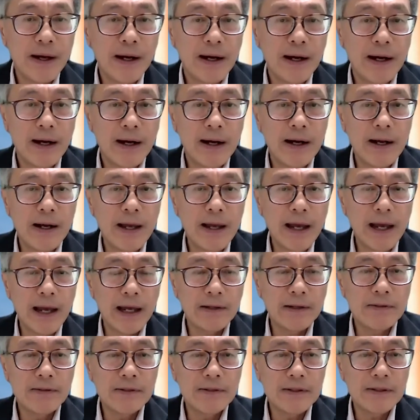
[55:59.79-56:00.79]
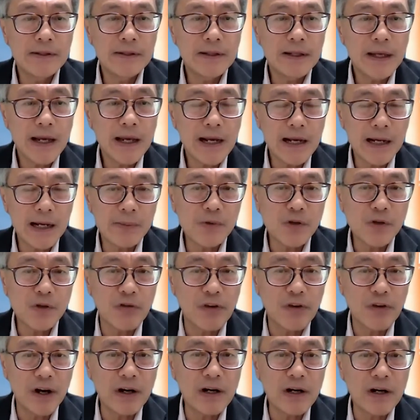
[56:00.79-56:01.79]
And it comes
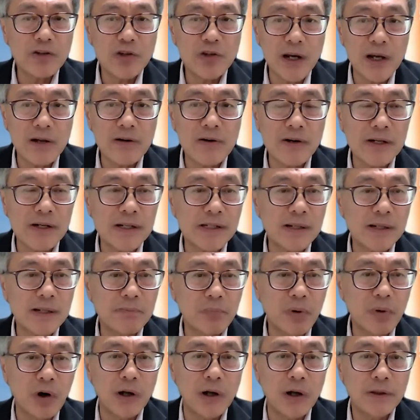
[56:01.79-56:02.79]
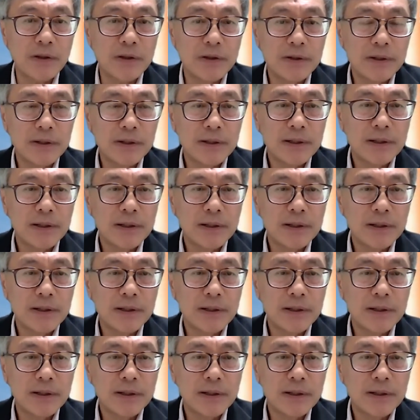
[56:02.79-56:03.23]
to very generous support.